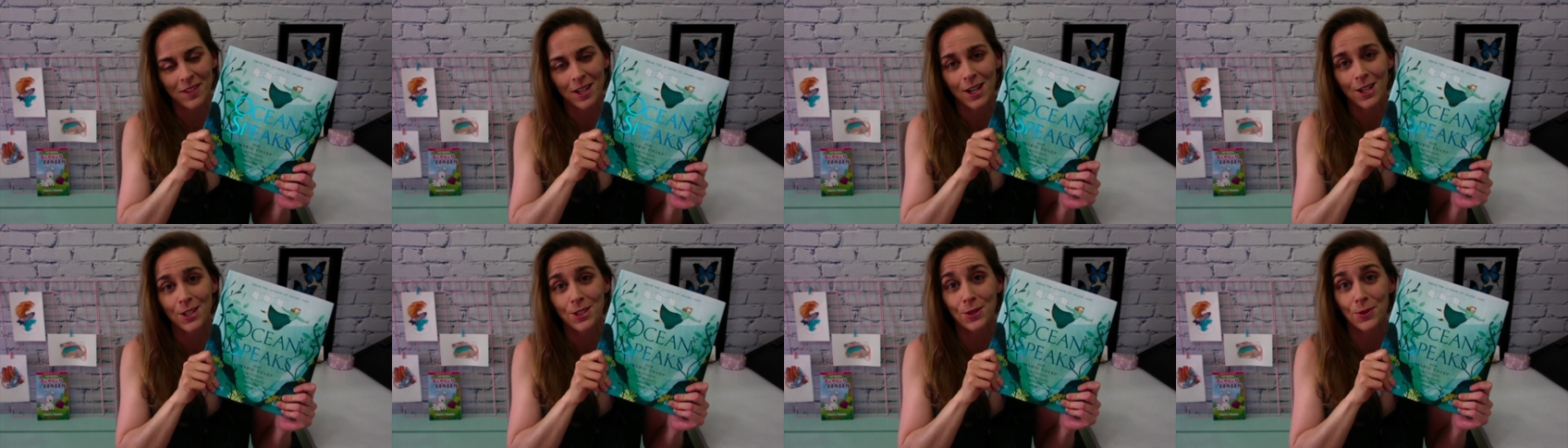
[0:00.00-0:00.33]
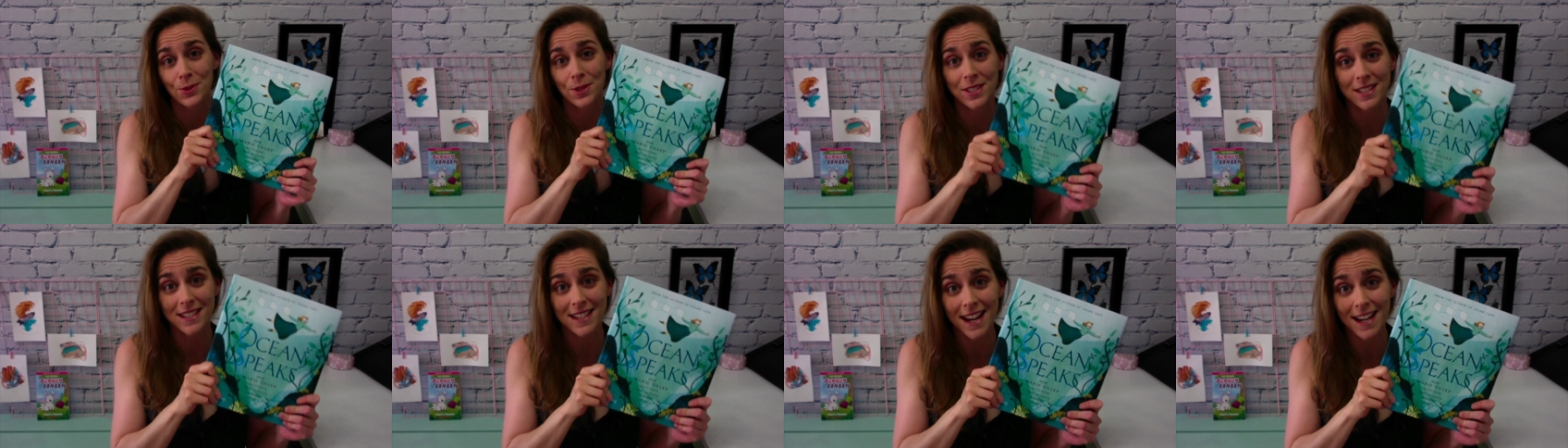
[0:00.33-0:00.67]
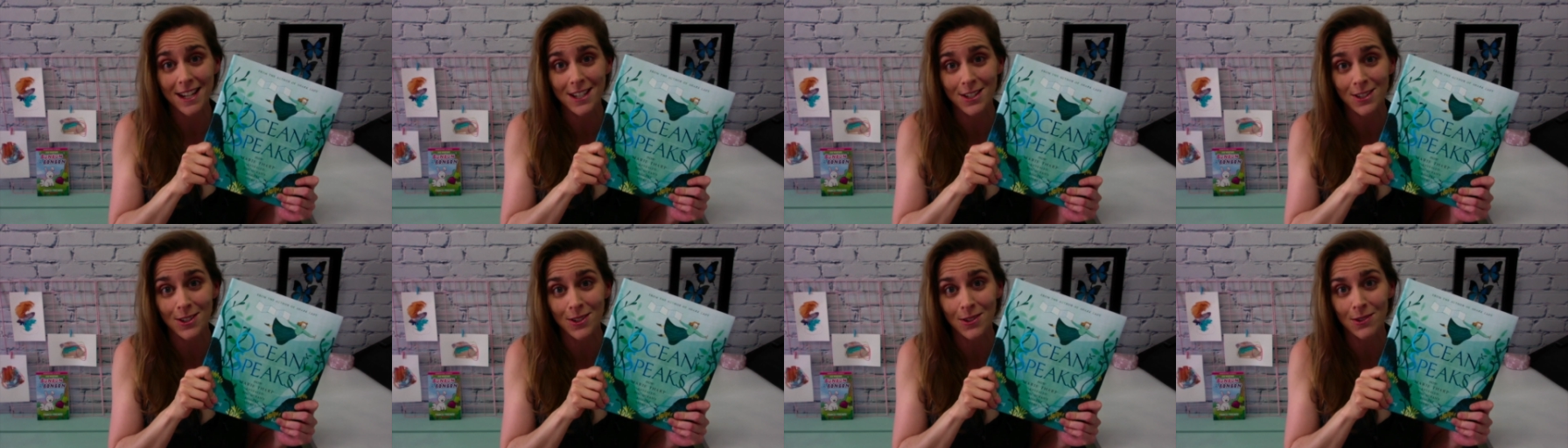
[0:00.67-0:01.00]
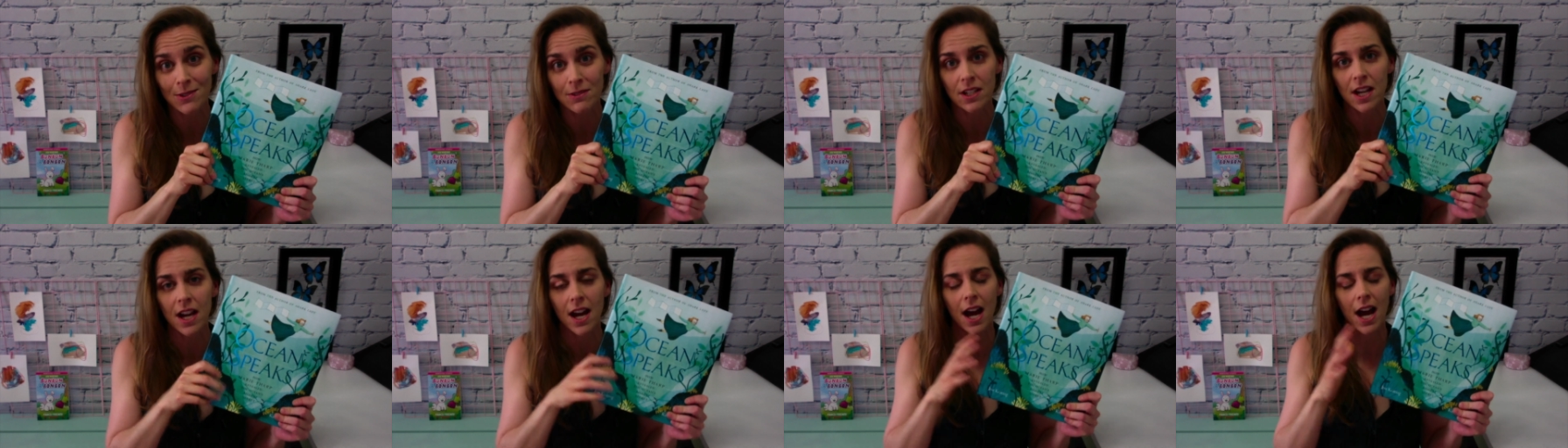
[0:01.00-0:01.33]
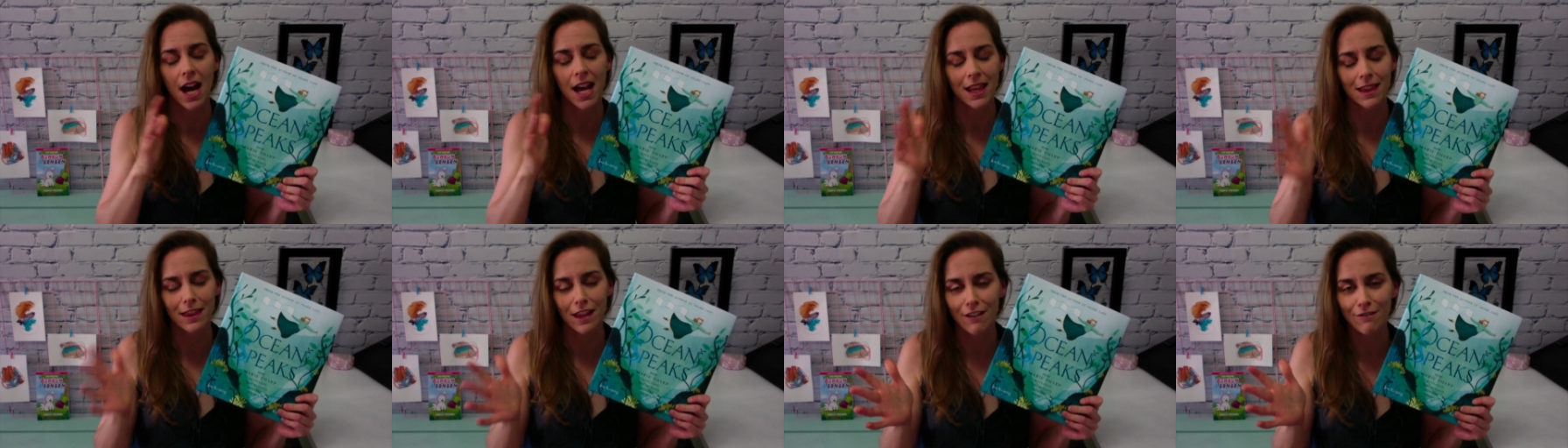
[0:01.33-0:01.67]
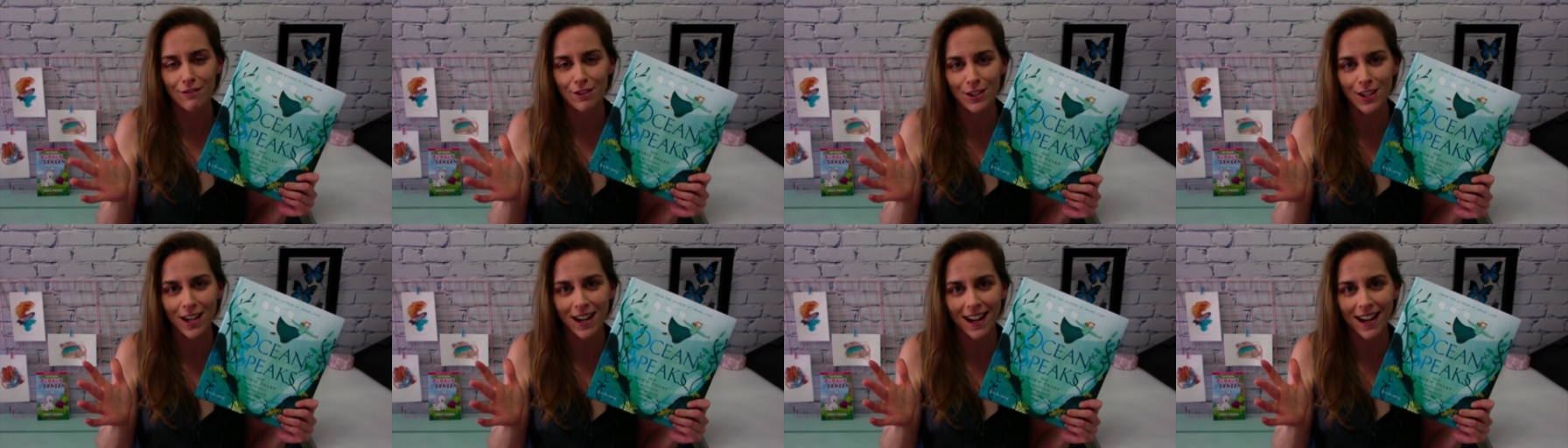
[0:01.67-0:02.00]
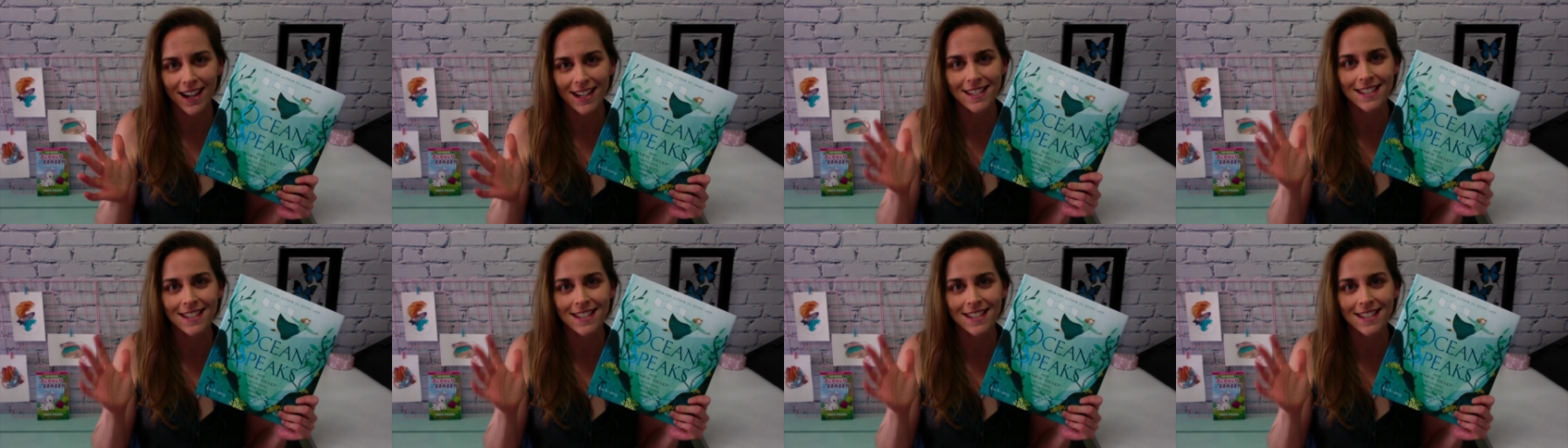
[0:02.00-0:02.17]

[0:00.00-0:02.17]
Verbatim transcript: So stay tuned. I love you guys.